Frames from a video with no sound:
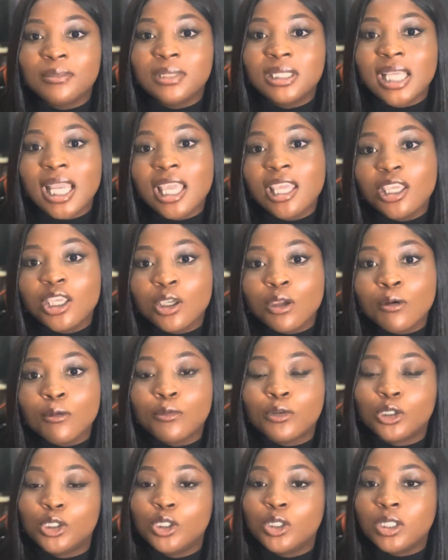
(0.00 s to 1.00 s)
thank you
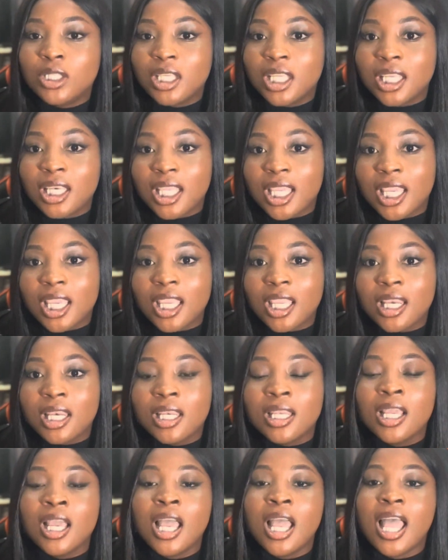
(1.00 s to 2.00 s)
for tuning
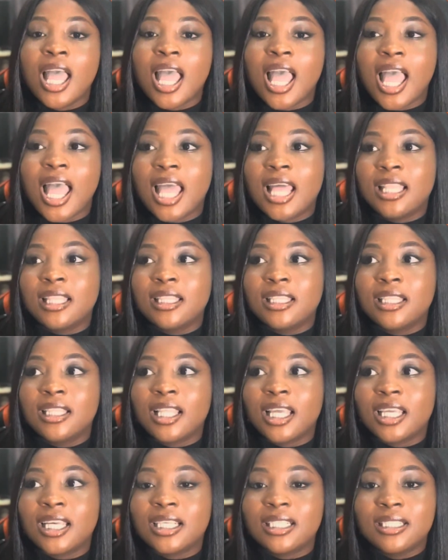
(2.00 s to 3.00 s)
in, and
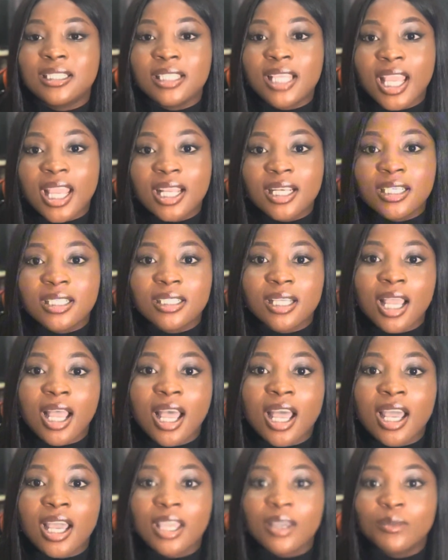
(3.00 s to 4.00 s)
like I said,
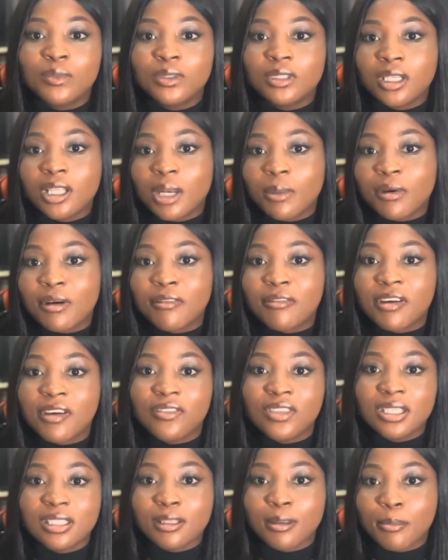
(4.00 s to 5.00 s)
I was talking about
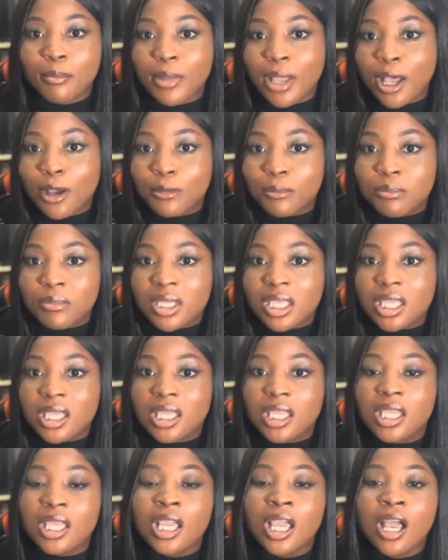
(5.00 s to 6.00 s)
five things about
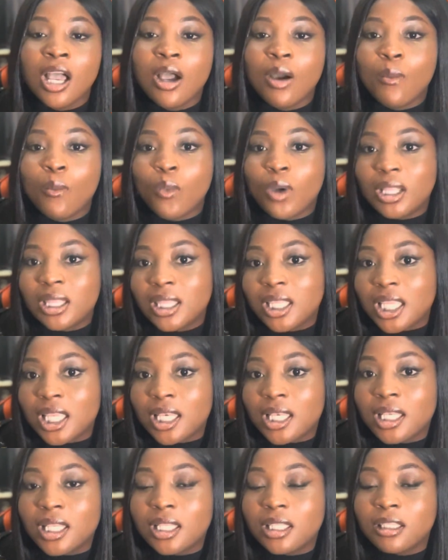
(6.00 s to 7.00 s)
me.
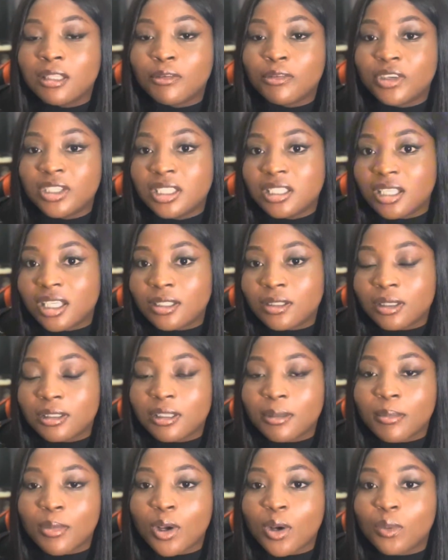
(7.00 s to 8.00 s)
The first thing I
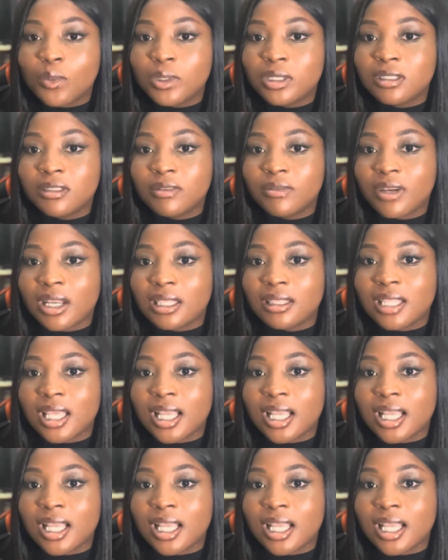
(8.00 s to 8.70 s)
talked about was the fact